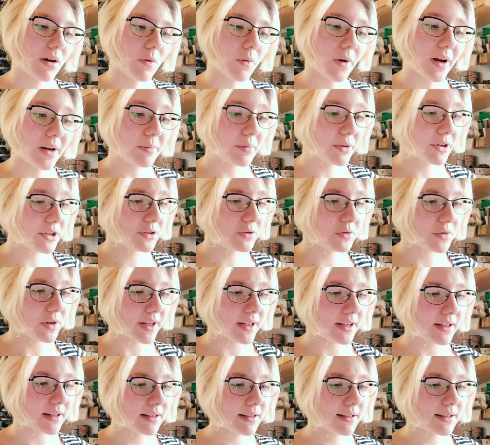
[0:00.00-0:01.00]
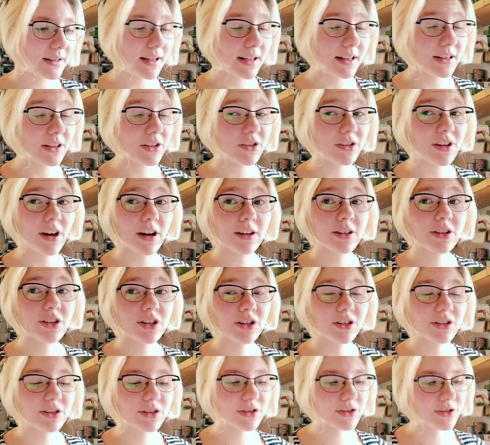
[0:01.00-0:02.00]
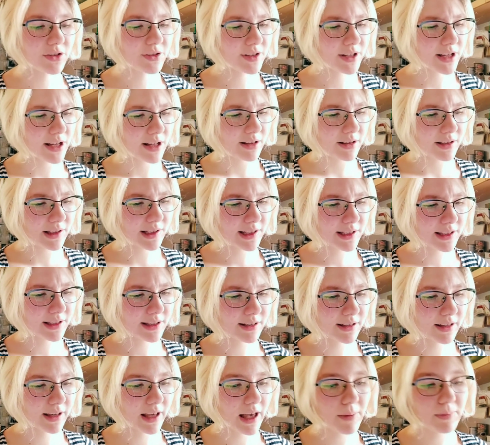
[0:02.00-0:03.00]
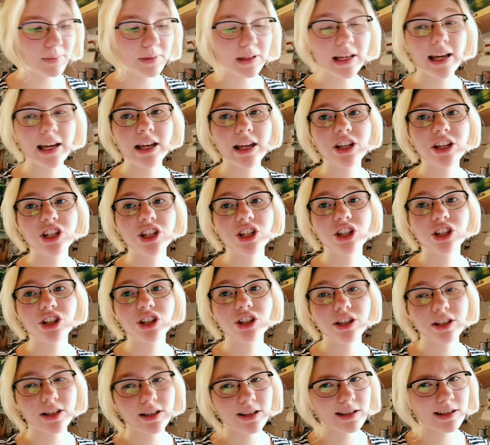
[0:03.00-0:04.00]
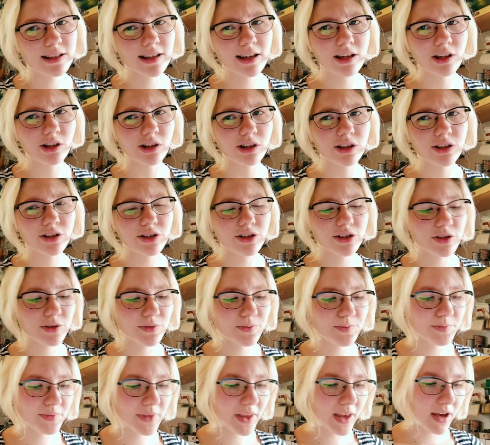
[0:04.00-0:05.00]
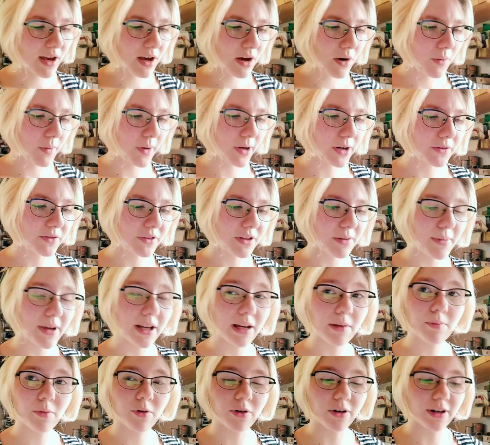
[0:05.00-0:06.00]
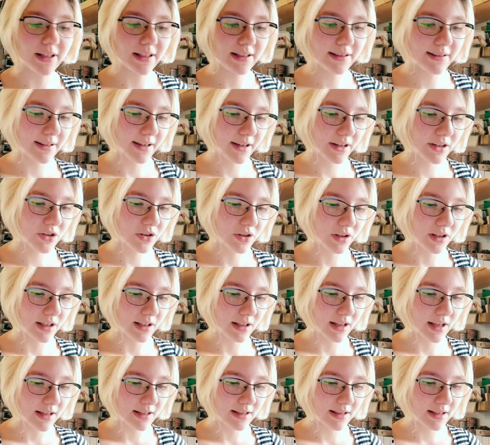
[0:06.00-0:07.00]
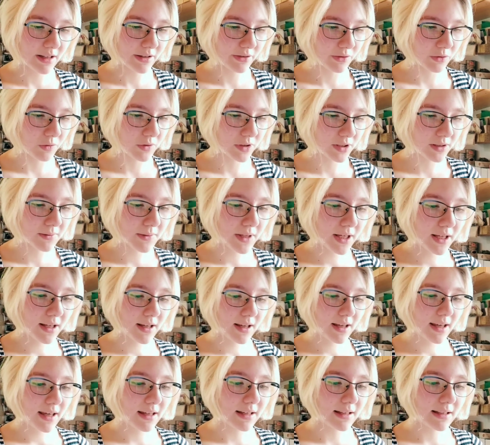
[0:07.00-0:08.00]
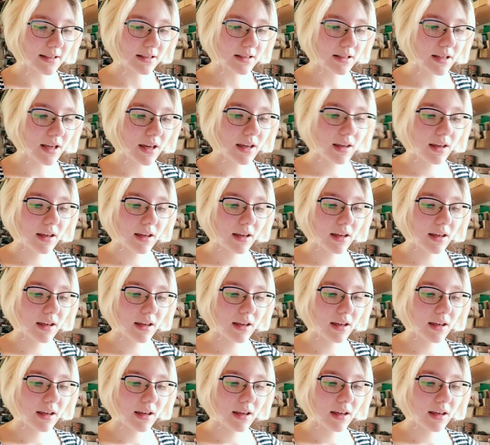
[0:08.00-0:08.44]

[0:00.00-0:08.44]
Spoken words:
1.1 Introduction to Cells, Applications and Skills. One of the many points, actually the second one, is